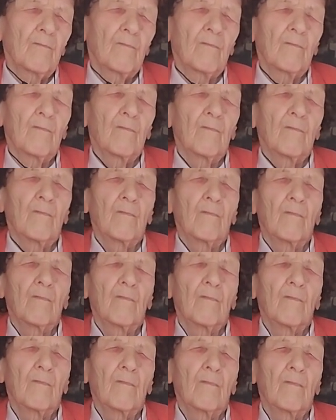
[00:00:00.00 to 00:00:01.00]
Did you press the
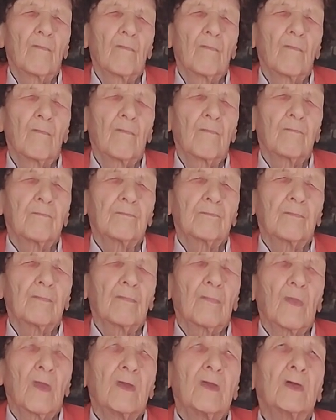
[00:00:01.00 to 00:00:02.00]
button?
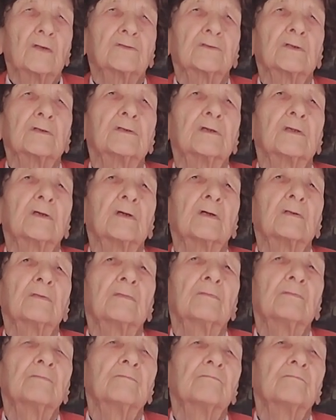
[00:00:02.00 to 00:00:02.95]
Yes, I did.